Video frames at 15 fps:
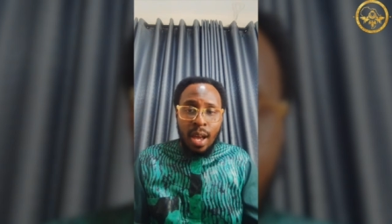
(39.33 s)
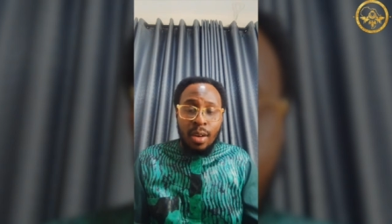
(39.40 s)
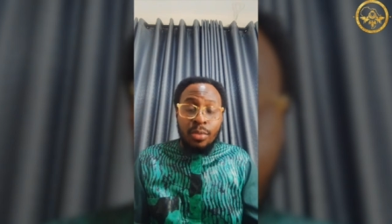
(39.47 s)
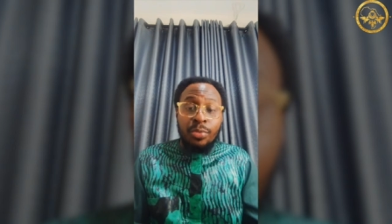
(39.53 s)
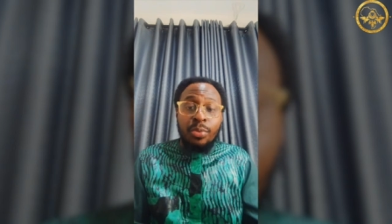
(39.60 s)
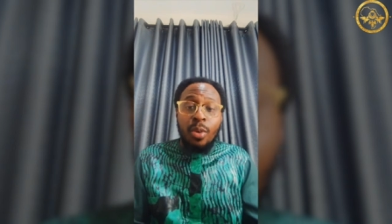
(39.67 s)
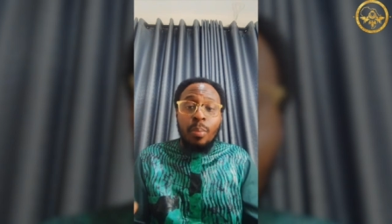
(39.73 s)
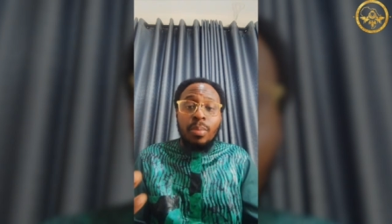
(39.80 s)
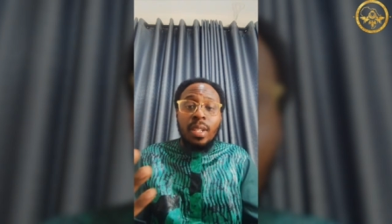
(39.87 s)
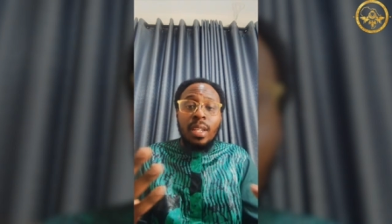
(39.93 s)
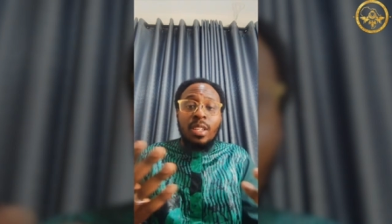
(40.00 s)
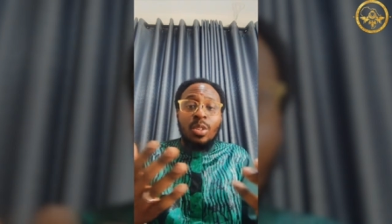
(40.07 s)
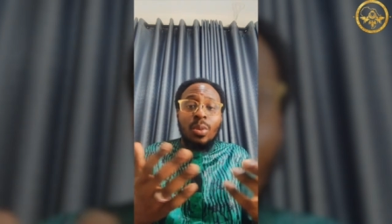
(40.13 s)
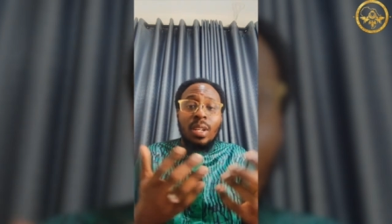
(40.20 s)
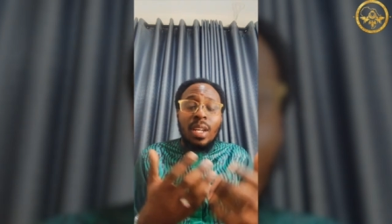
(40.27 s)
from the
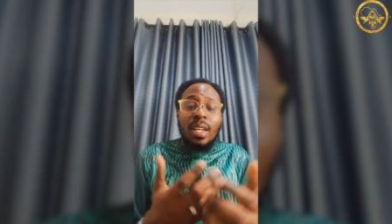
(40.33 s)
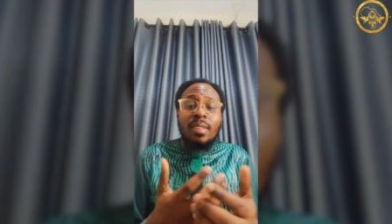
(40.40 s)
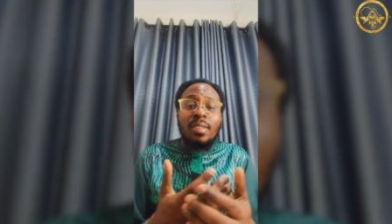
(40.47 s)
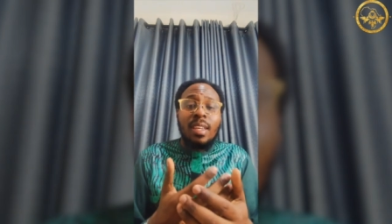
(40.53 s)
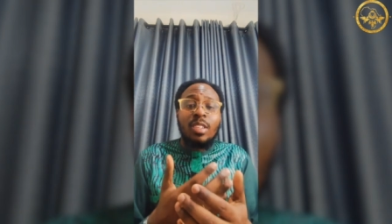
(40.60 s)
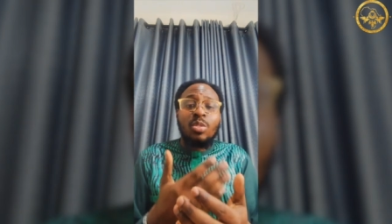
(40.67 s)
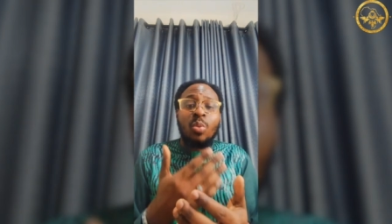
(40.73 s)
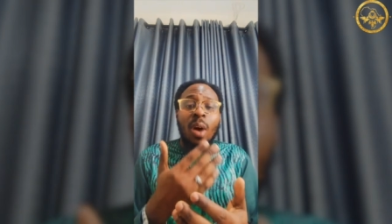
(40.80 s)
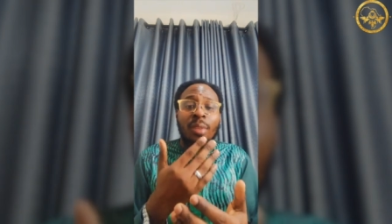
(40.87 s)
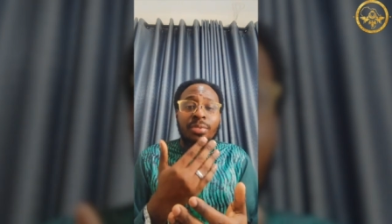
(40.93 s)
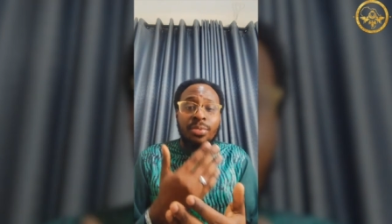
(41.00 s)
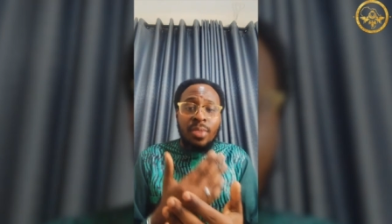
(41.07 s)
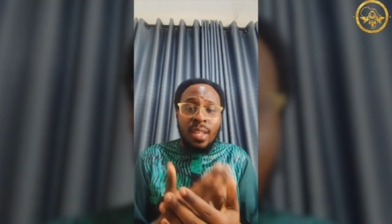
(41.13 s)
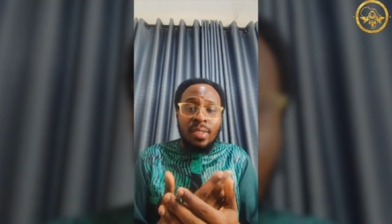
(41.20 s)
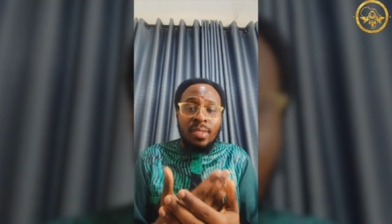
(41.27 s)
unique things you have
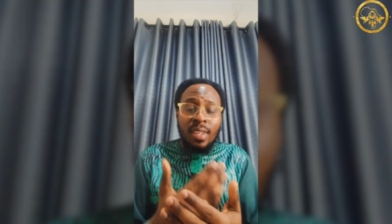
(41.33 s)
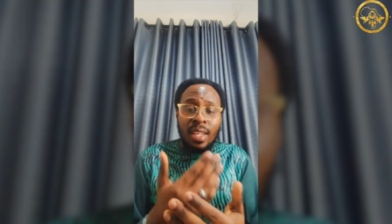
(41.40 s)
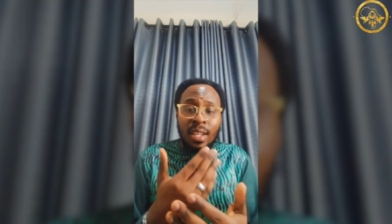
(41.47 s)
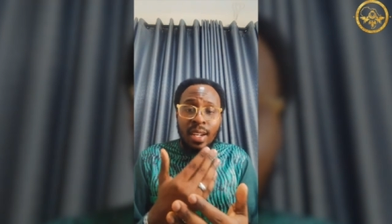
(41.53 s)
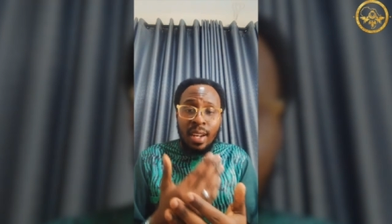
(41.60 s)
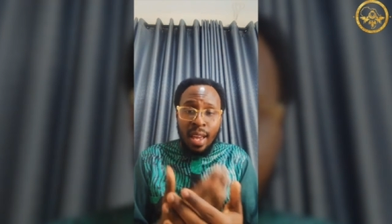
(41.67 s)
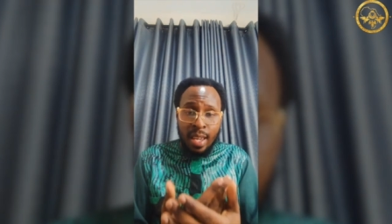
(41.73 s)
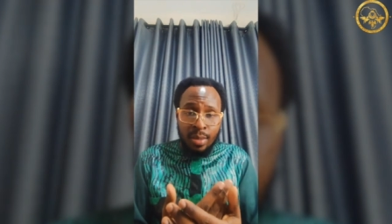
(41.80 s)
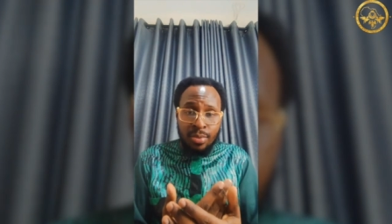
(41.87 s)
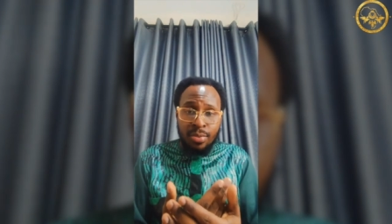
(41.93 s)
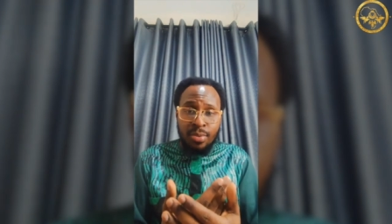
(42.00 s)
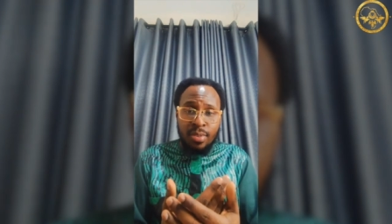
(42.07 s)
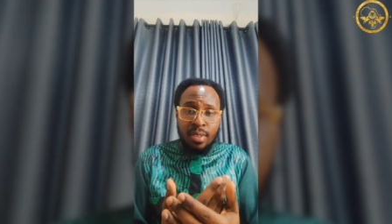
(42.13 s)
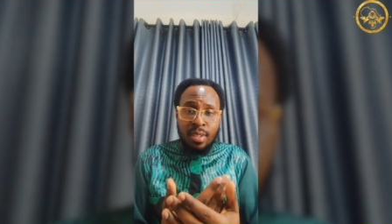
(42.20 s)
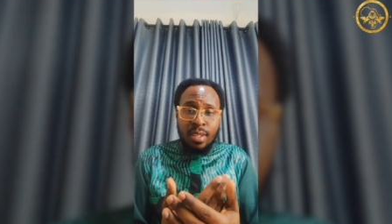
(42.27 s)
faced in
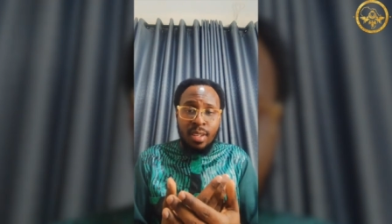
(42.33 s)
life,